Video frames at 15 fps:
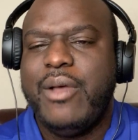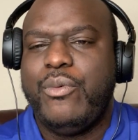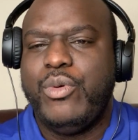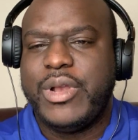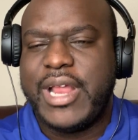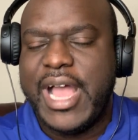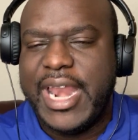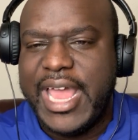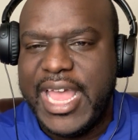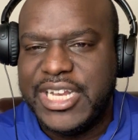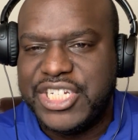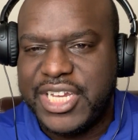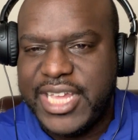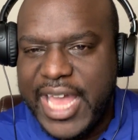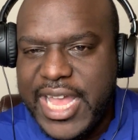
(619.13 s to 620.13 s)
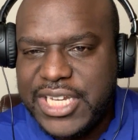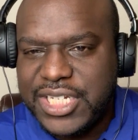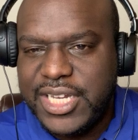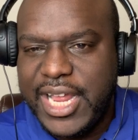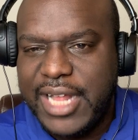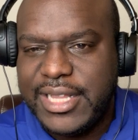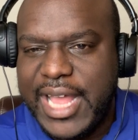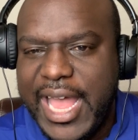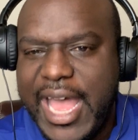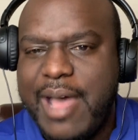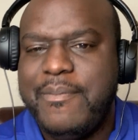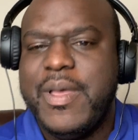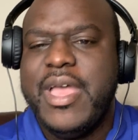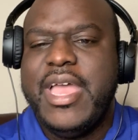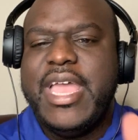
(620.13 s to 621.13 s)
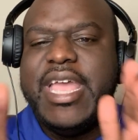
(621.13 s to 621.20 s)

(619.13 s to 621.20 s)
what kind of education they have to have